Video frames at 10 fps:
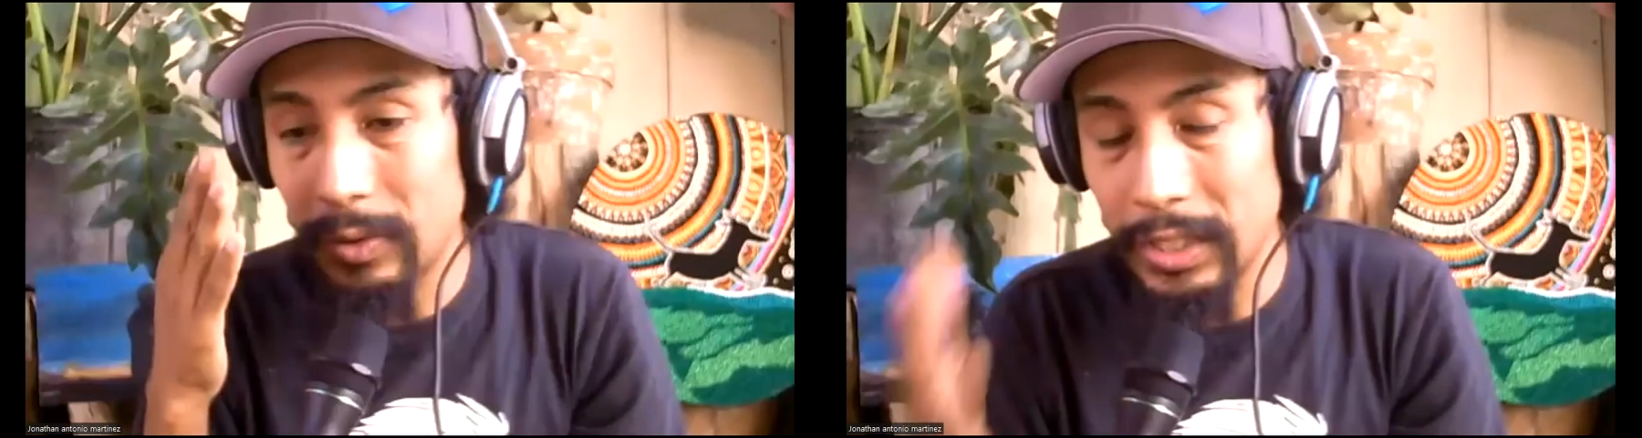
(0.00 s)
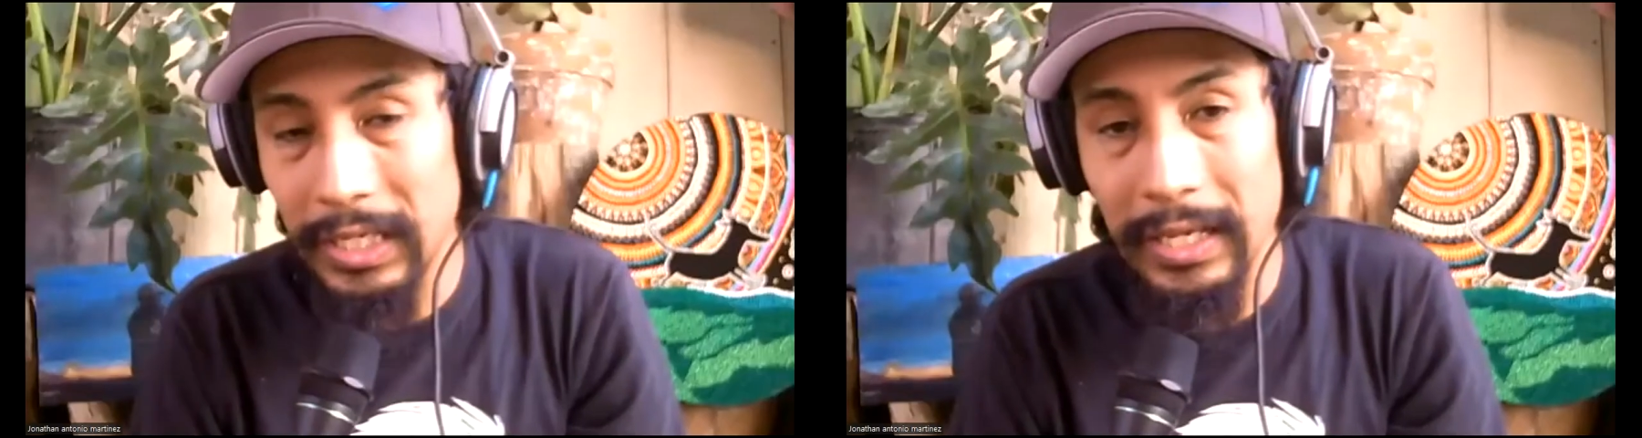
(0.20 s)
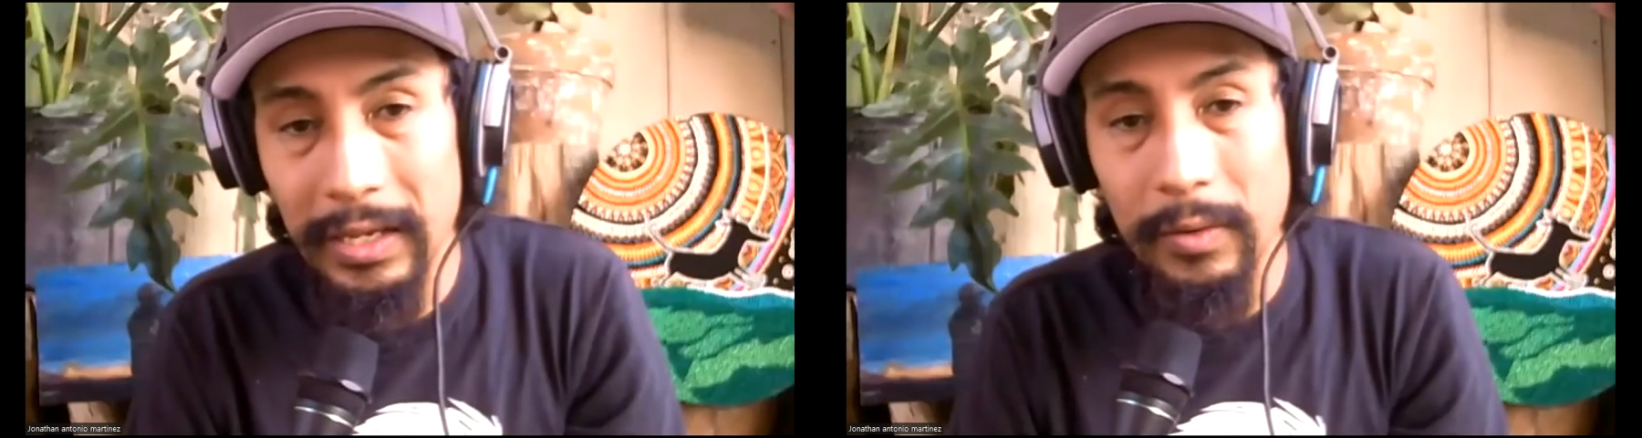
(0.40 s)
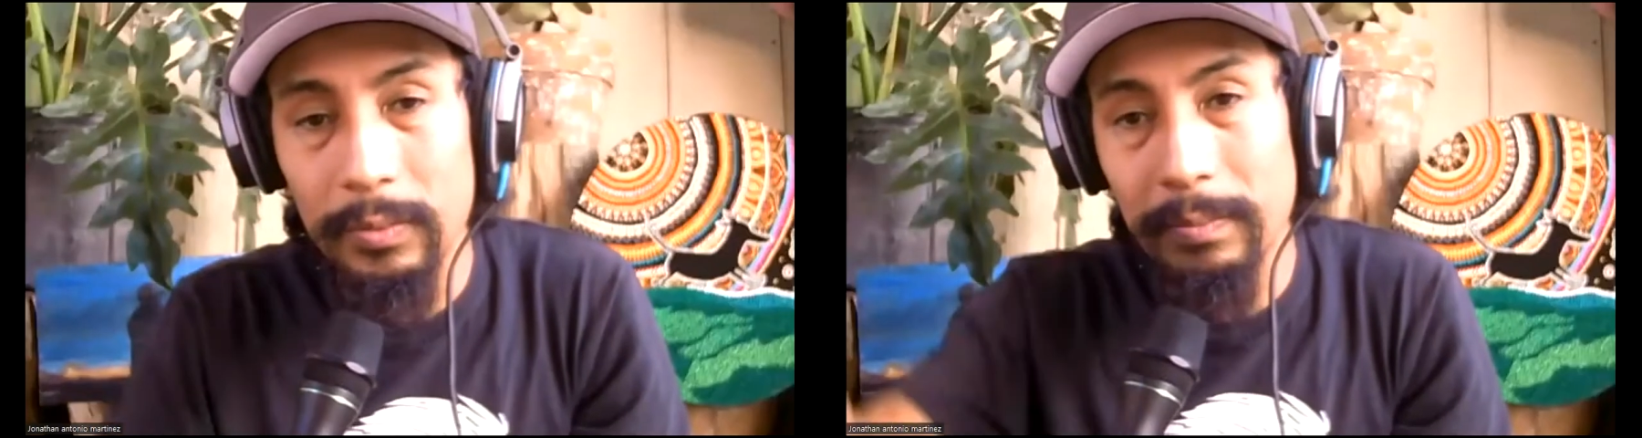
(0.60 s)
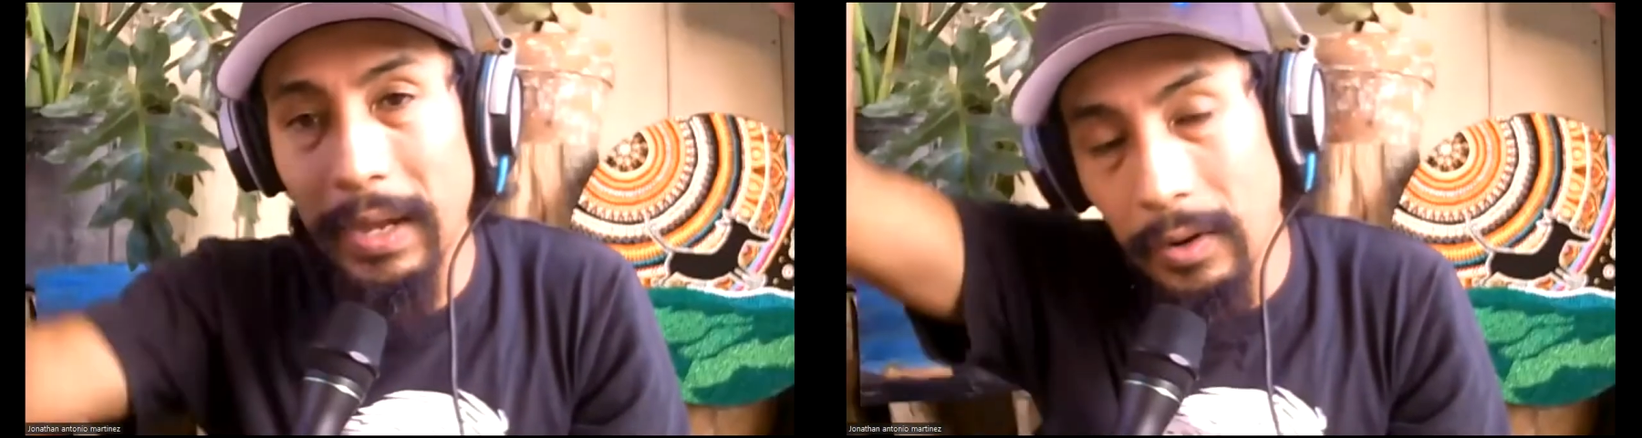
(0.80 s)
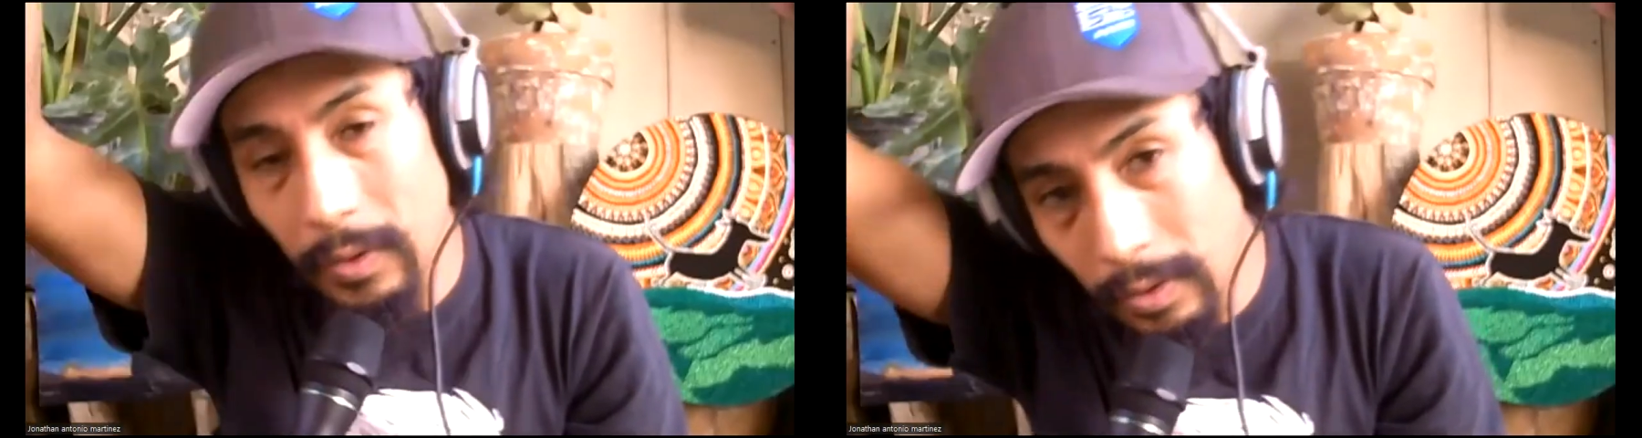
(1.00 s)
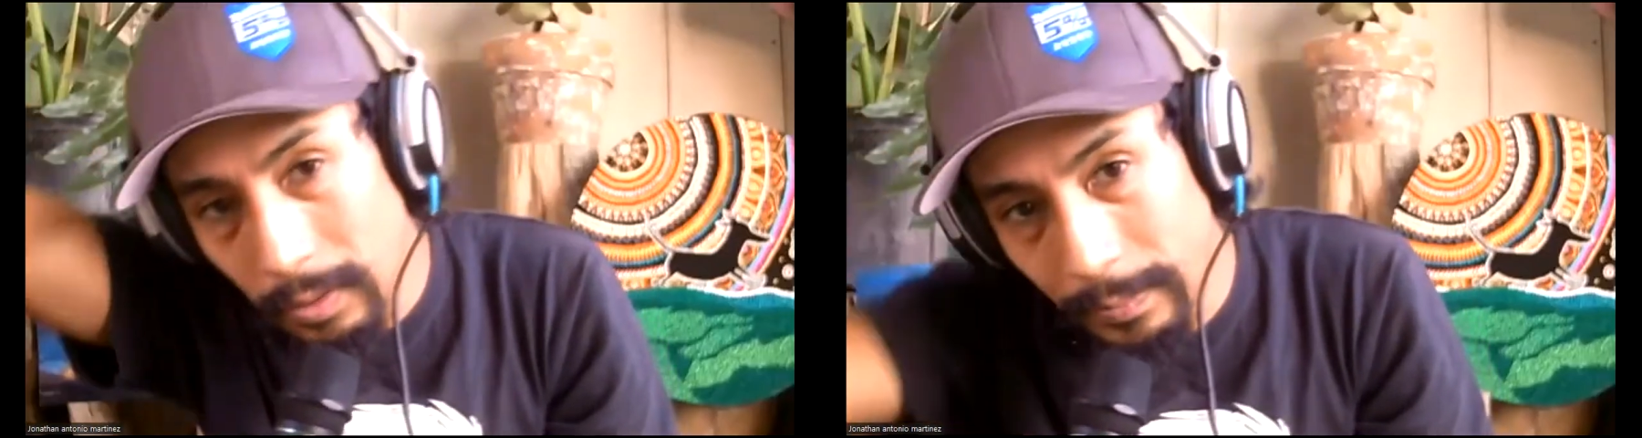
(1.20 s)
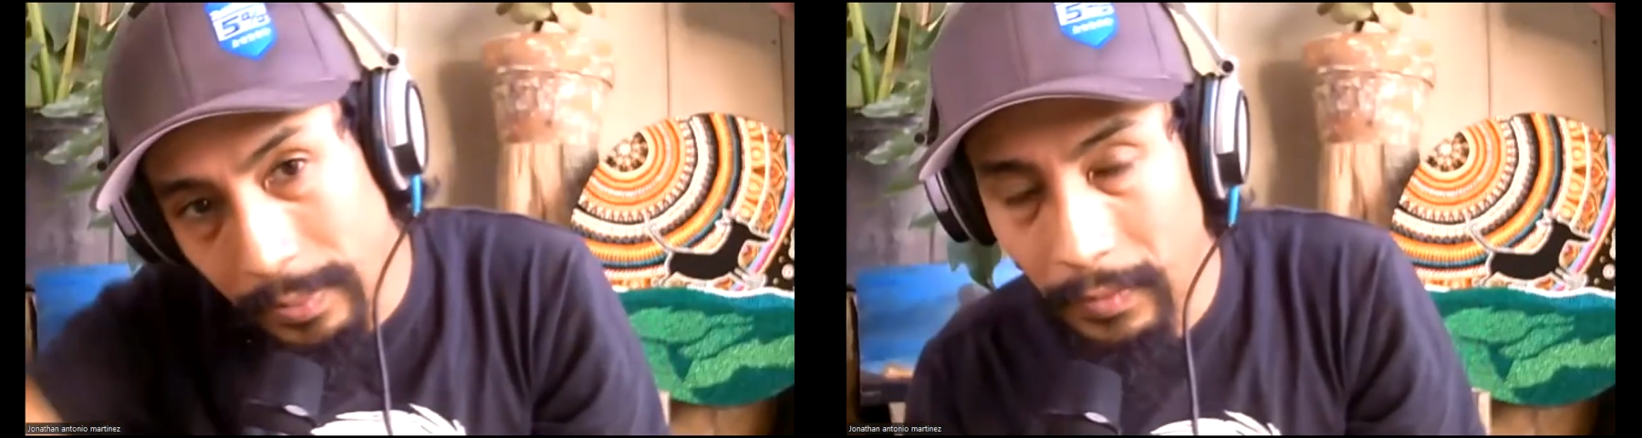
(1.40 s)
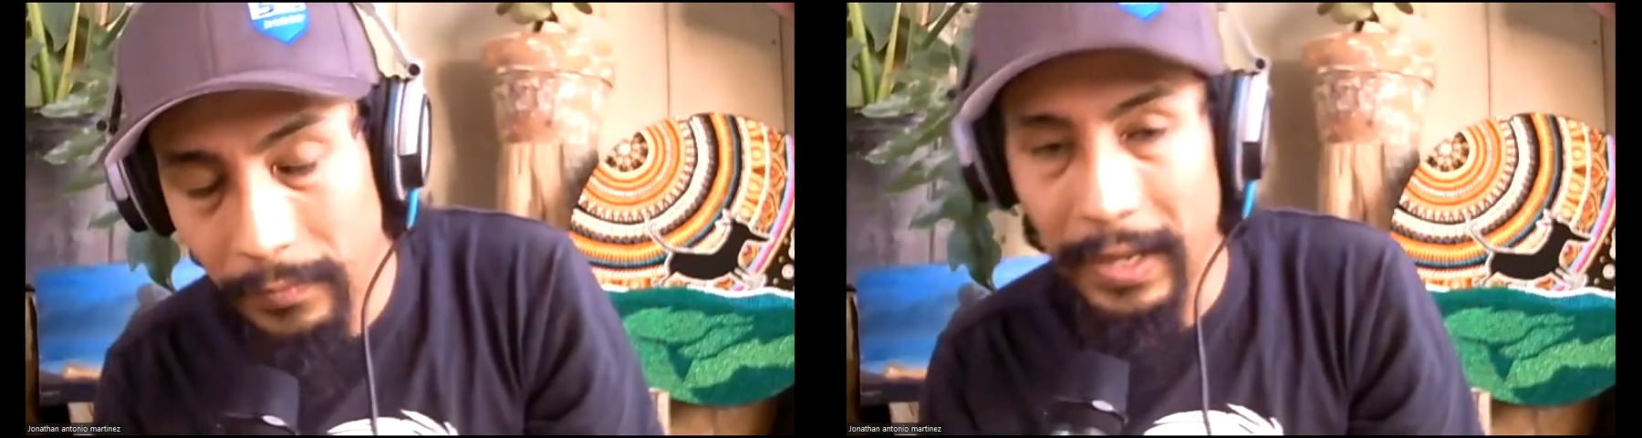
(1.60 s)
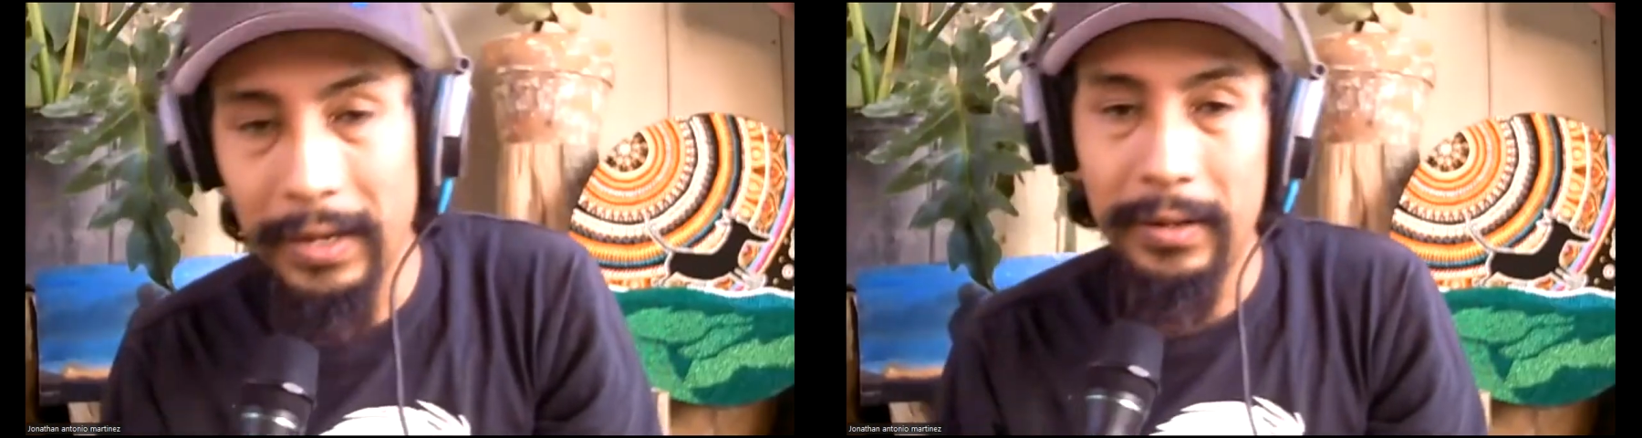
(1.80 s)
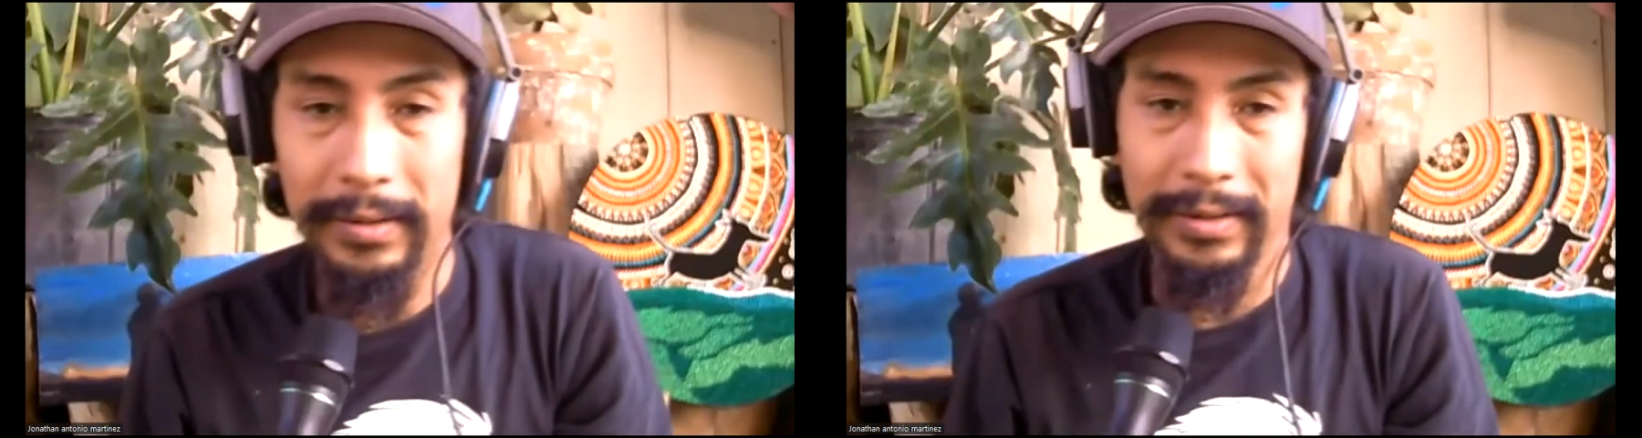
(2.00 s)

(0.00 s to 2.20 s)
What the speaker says: see my whole profile.